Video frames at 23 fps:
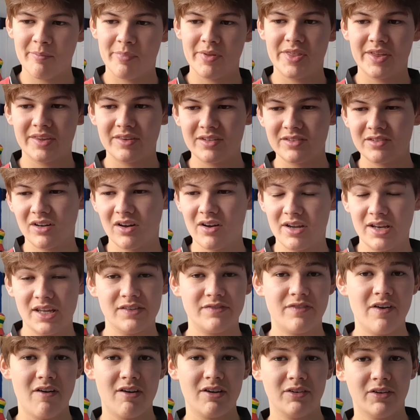but the design is
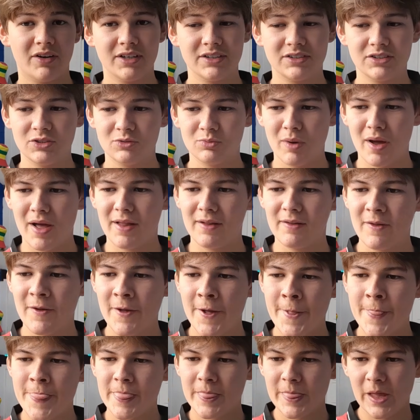very nice as well.
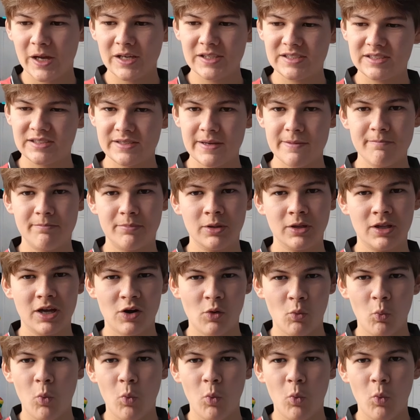Nice simple kind of